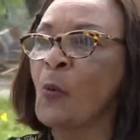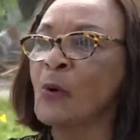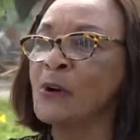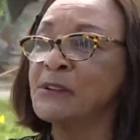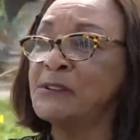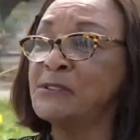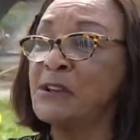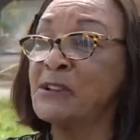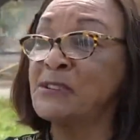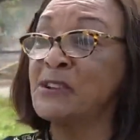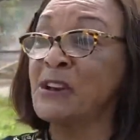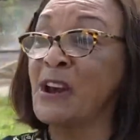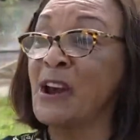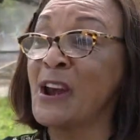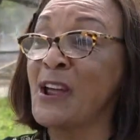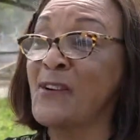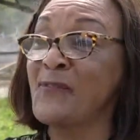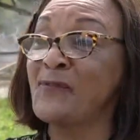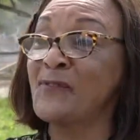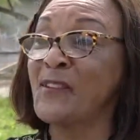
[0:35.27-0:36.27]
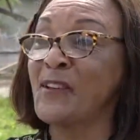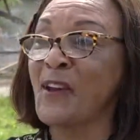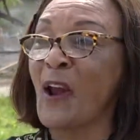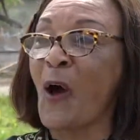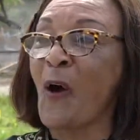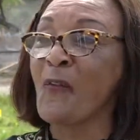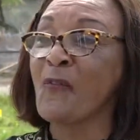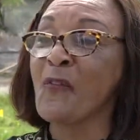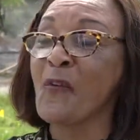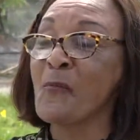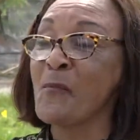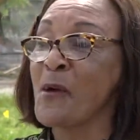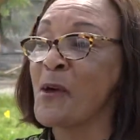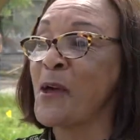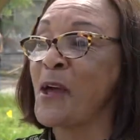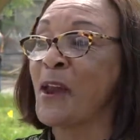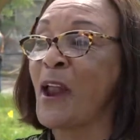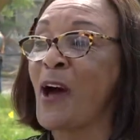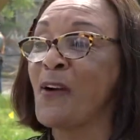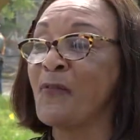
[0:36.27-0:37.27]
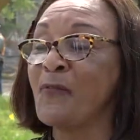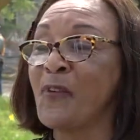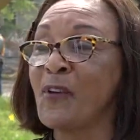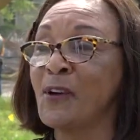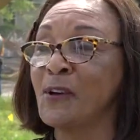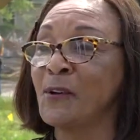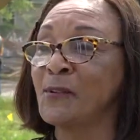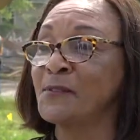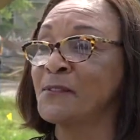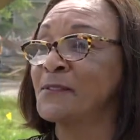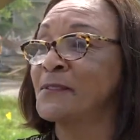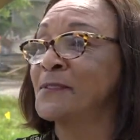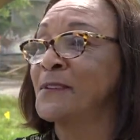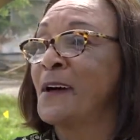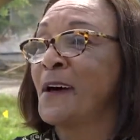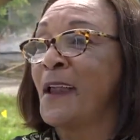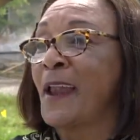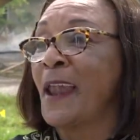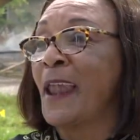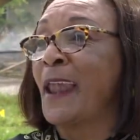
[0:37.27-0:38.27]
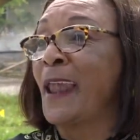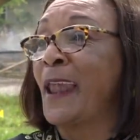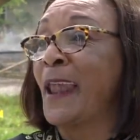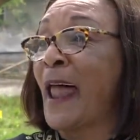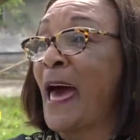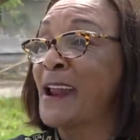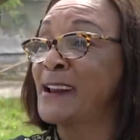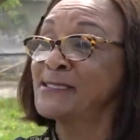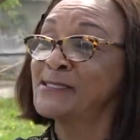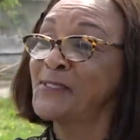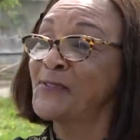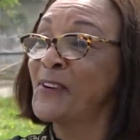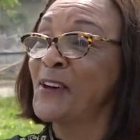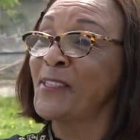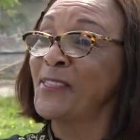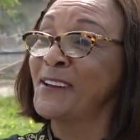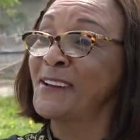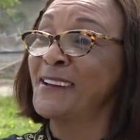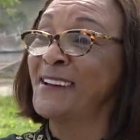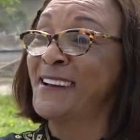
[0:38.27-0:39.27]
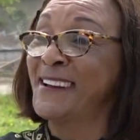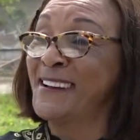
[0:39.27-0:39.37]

was just lifted off of me and I feel light as a feather.